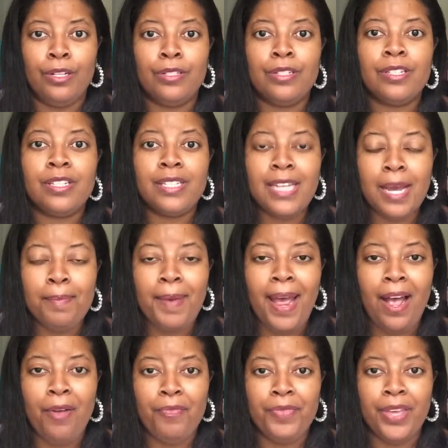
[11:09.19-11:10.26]
step
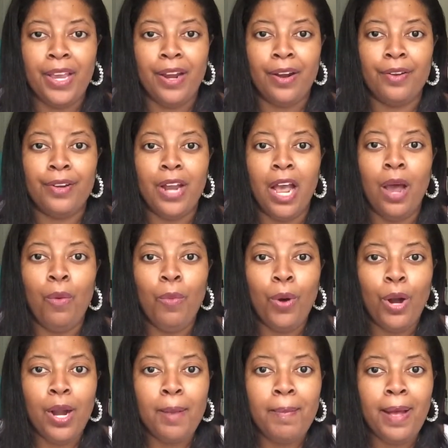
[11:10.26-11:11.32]
out there, not
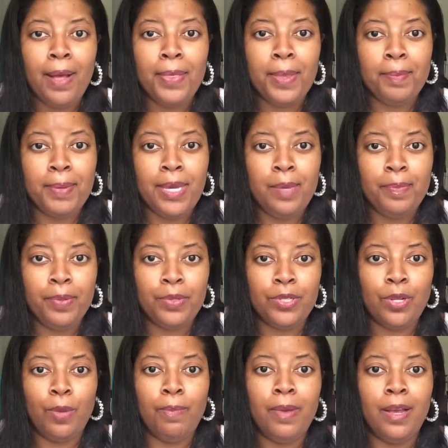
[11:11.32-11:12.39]
worry about the people
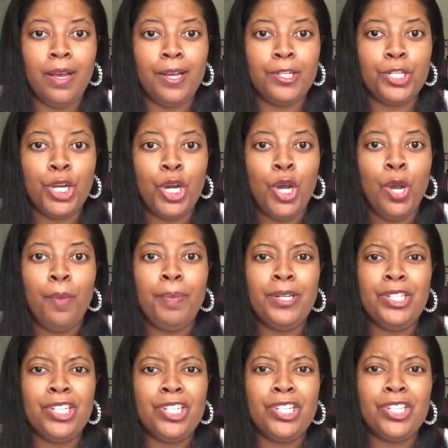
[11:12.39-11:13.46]
so much,
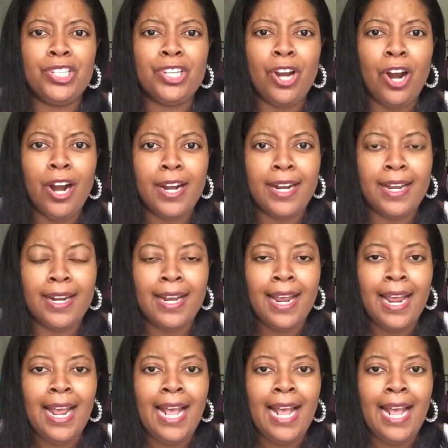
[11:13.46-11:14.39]
but just start it.